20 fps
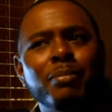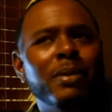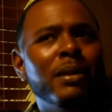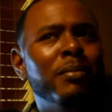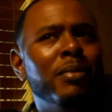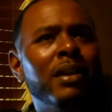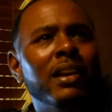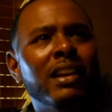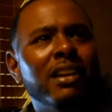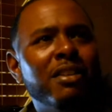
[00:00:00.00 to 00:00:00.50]

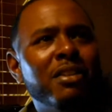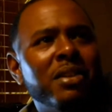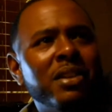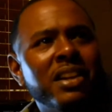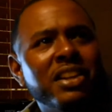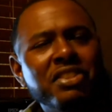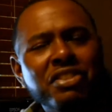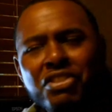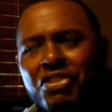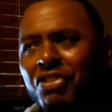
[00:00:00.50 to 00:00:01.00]
People are like, oh,
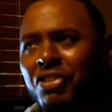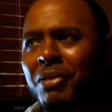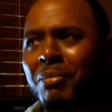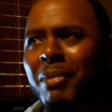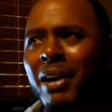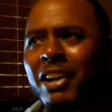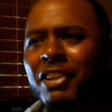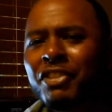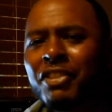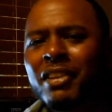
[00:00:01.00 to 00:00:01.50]
can you trim
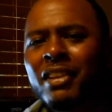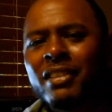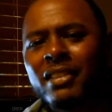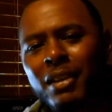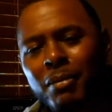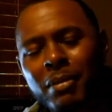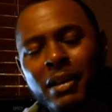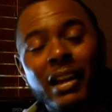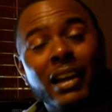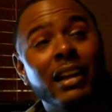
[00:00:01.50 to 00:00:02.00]
my trees?
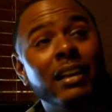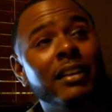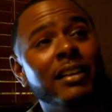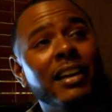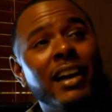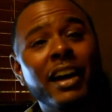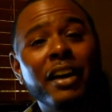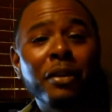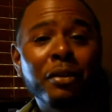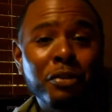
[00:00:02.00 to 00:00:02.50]
I'd be
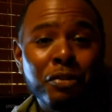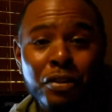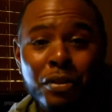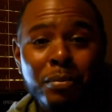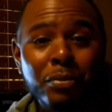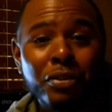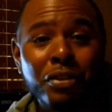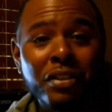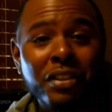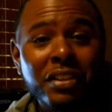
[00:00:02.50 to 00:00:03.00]
like, I don't
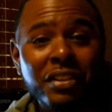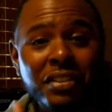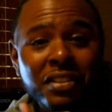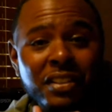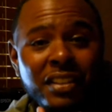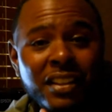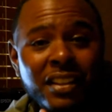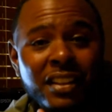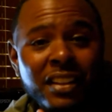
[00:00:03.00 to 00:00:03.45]
trim trees.